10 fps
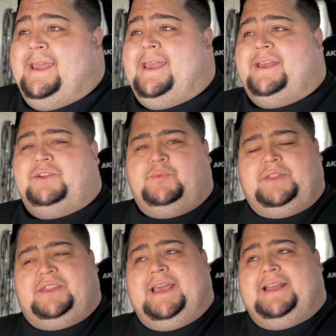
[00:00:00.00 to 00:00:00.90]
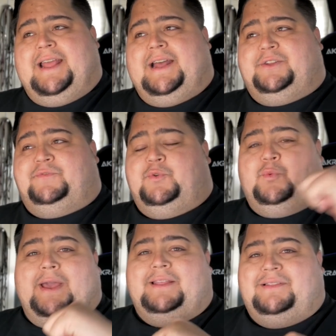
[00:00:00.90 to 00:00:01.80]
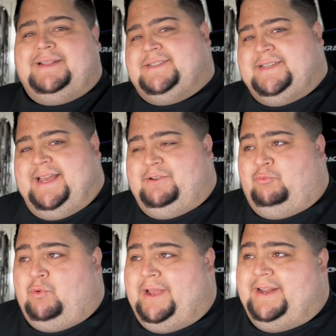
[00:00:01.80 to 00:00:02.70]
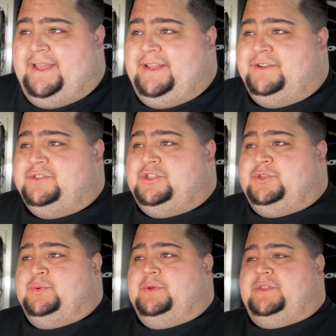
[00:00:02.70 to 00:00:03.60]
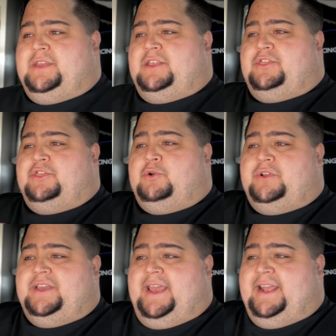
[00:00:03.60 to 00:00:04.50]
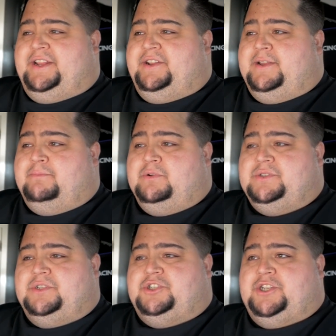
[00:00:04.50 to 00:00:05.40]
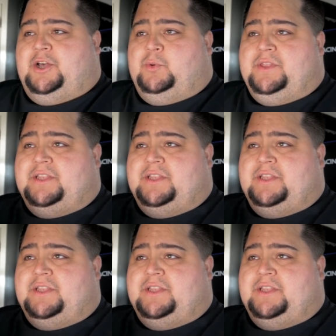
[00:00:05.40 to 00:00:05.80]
And with that out of the way, let's get right into the 3080 numbers, shall we?